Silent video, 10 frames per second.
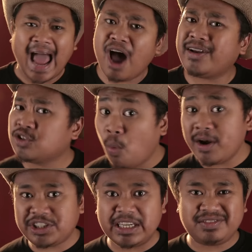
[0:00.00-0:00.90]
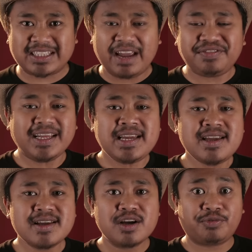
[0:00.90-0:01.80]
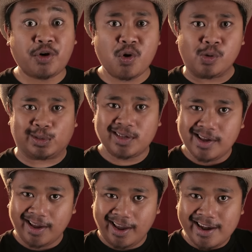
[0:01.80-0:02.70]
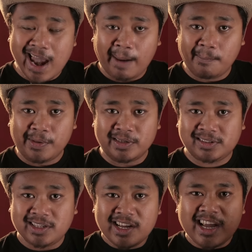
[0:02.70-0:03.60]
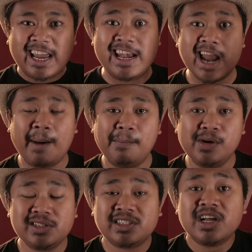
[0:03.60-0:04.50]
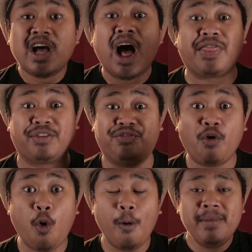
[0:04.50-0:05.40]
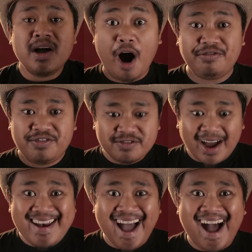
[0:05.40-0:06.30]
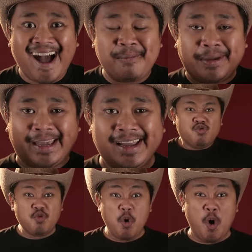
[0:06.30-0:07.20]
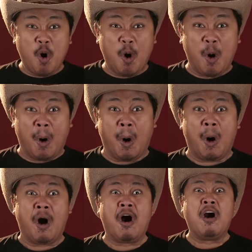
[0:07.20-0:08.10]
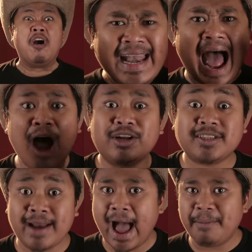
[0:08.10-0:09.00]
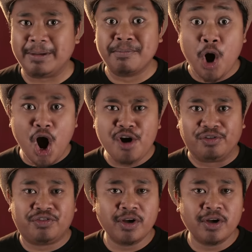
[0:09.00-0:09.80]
How does one achieve safety? Of course, in numbers. In numbers at the form of an army. Whoa! How does an army move?